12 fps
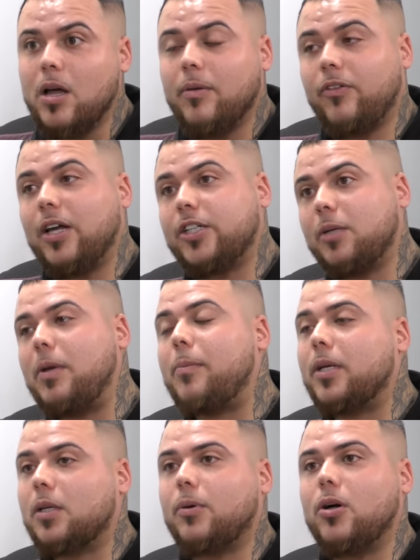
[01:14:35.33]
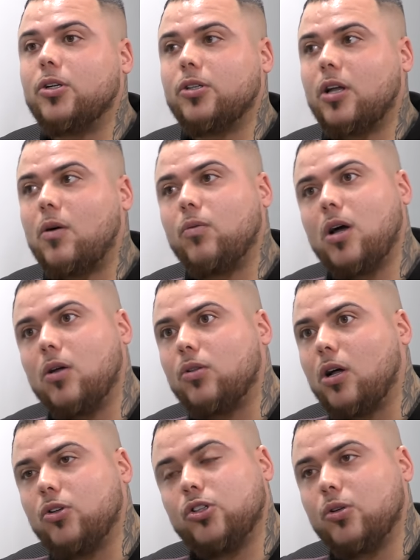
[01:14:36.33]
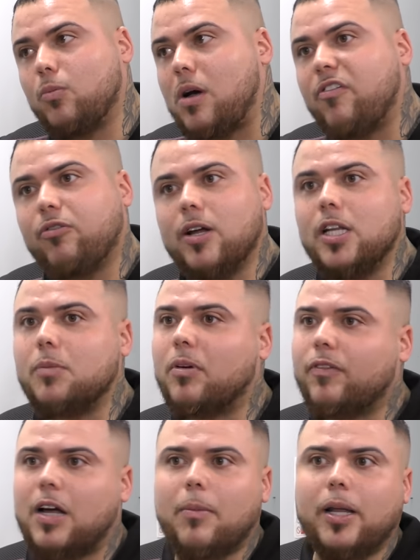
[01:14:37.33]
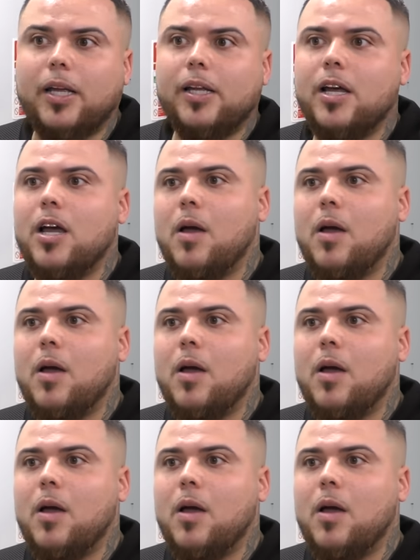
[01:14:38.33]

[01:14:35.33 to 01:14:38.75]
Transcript: If you actually meet me as a person, I'll, I'll, I'll just my friends, my family,